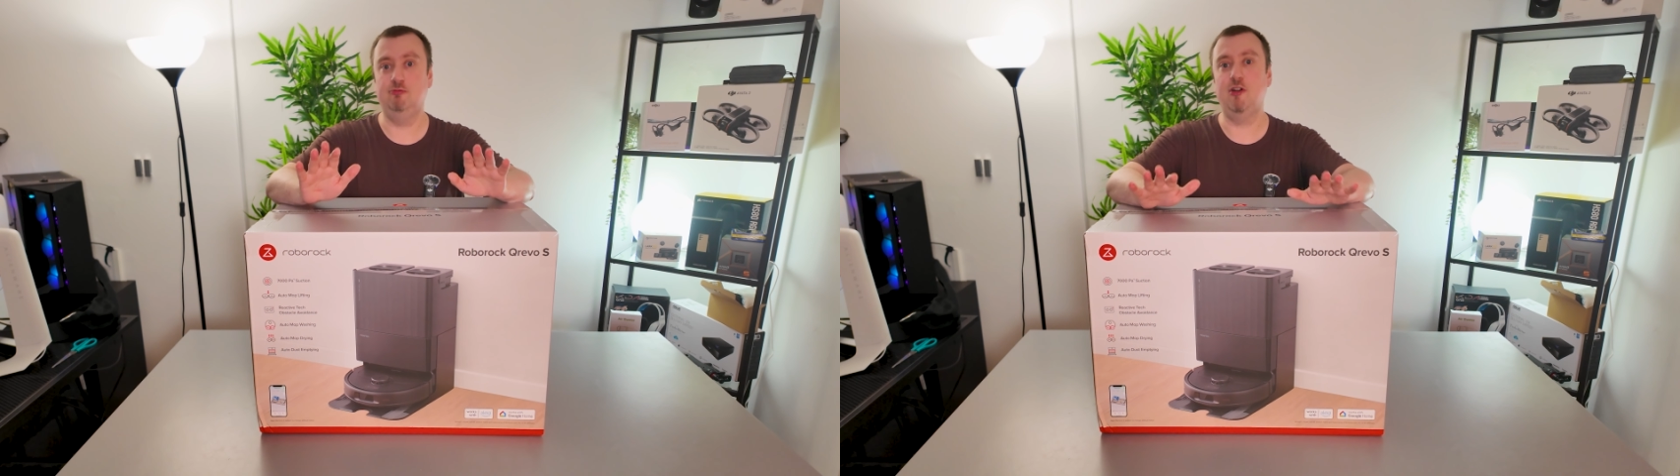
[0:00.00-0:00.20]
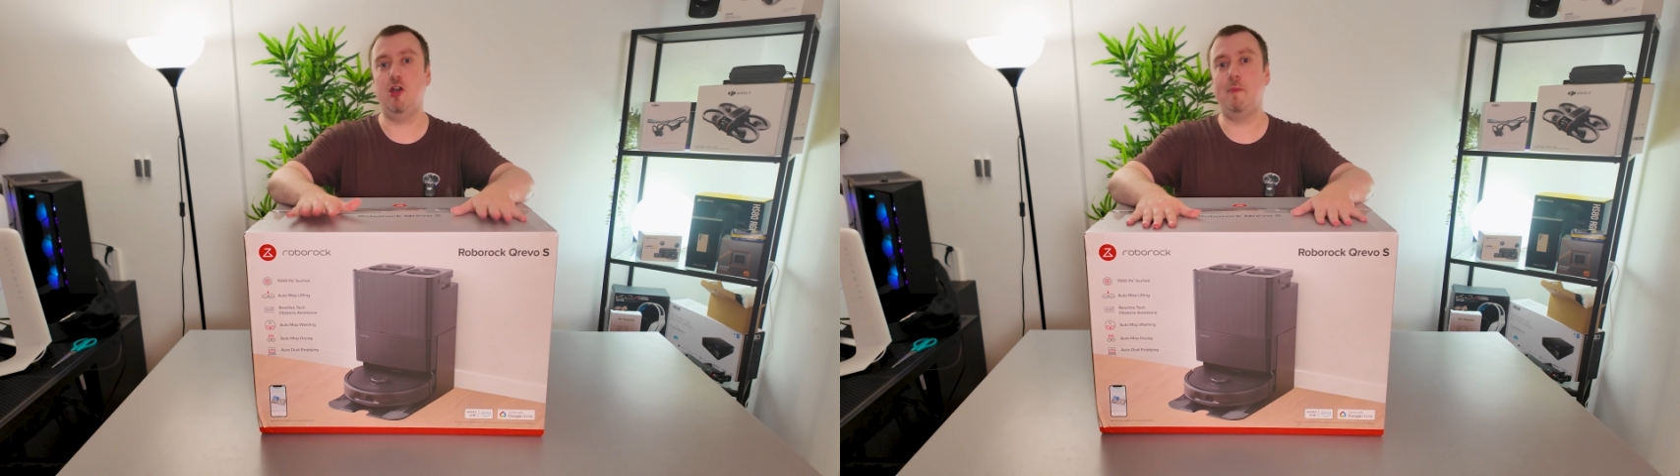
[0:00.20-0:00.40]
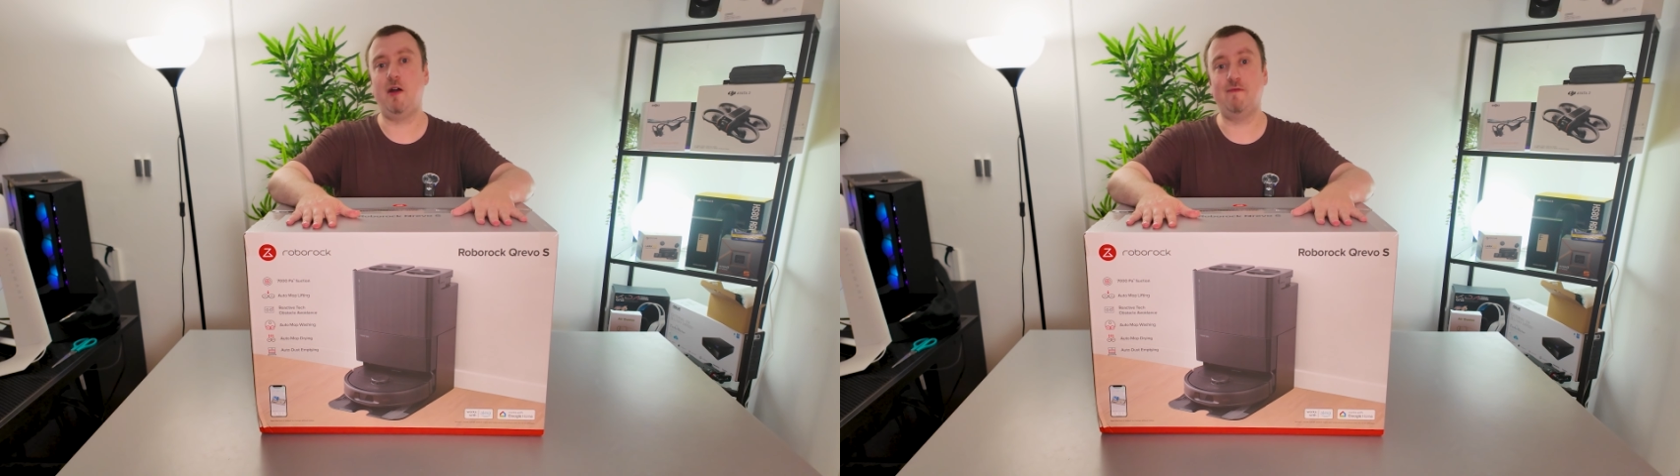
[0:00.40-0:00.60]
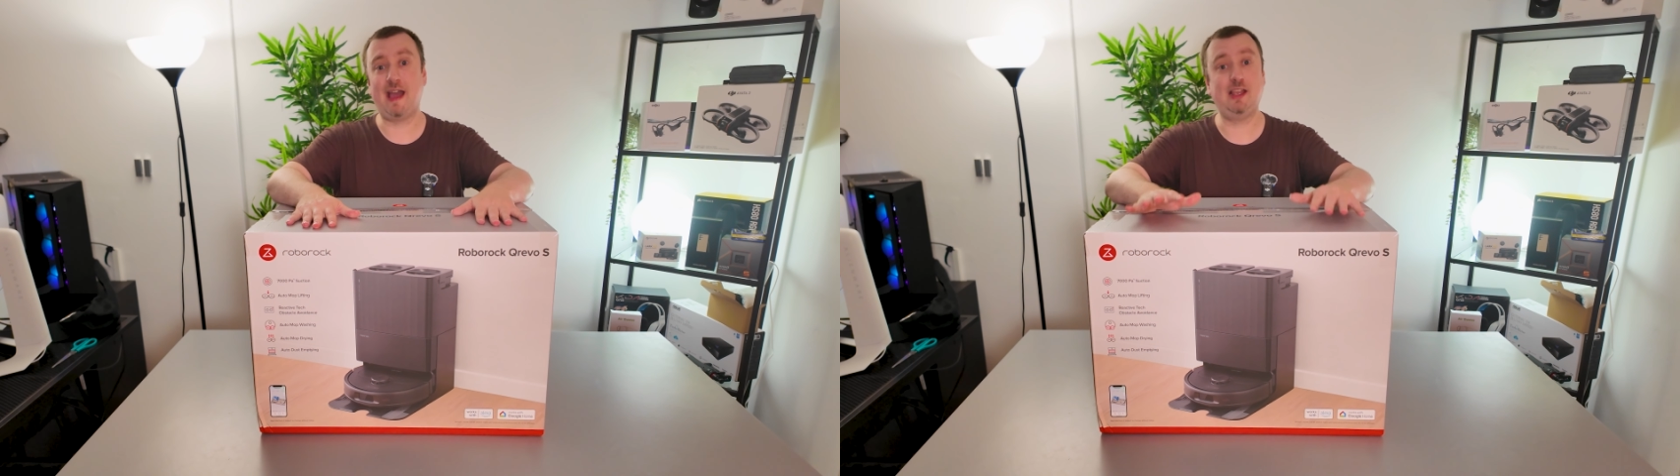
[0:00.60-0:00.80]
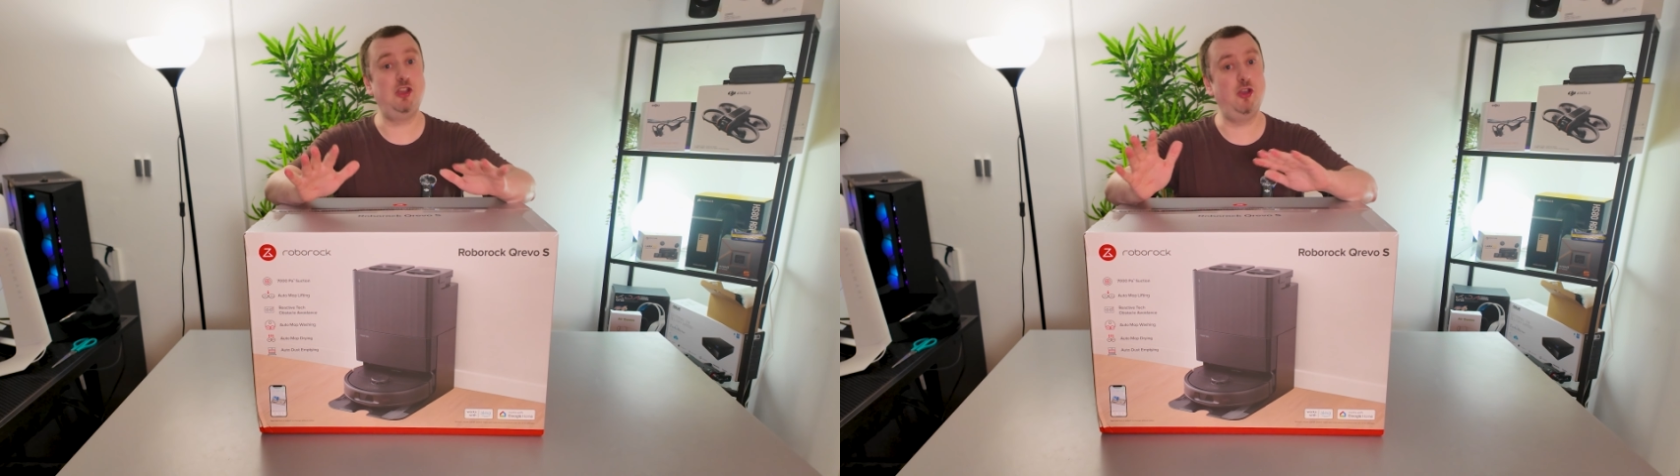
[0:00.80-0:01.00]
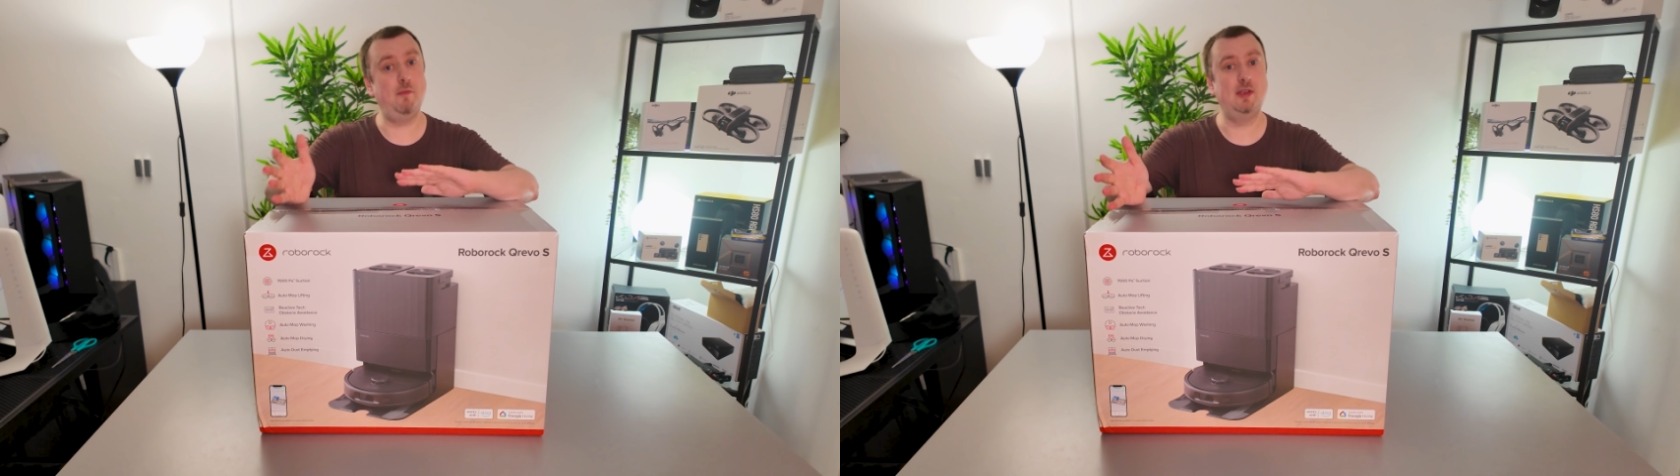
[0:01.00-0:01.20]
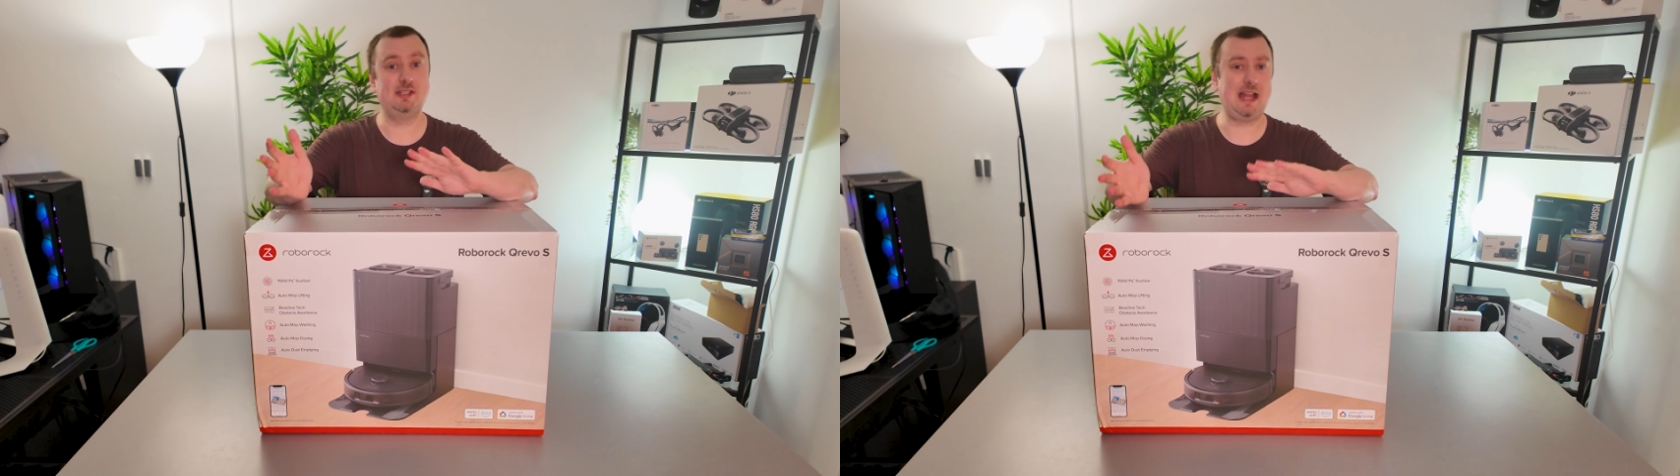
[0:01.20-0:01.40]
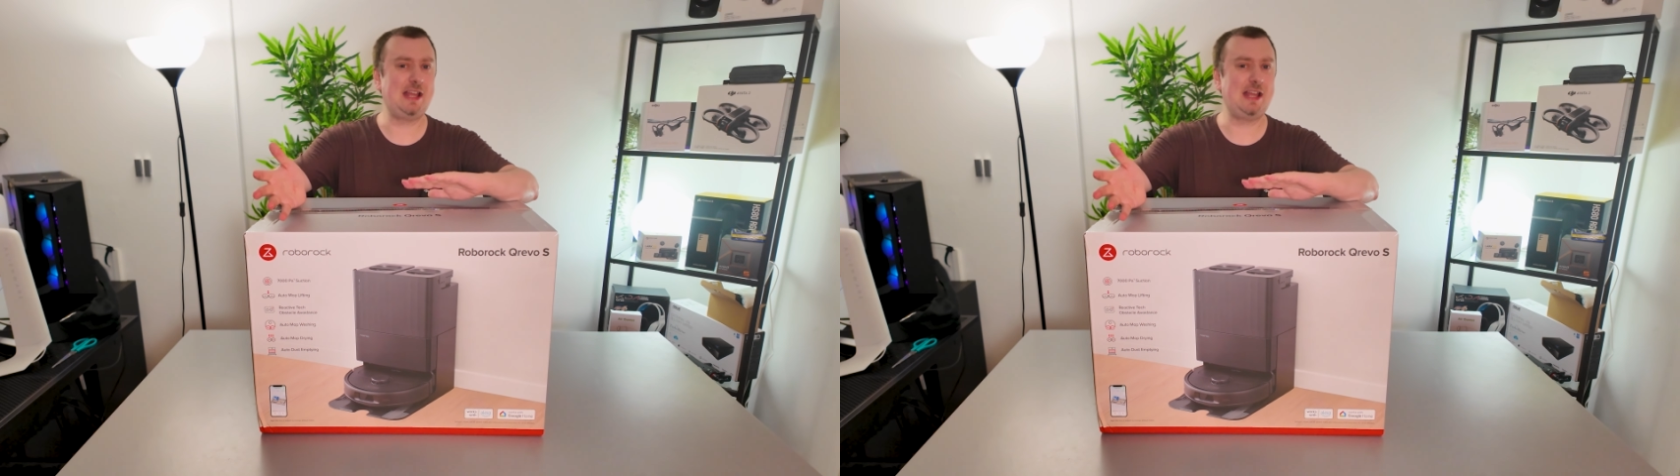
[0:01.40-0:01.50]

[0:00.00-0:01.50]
robot vacuum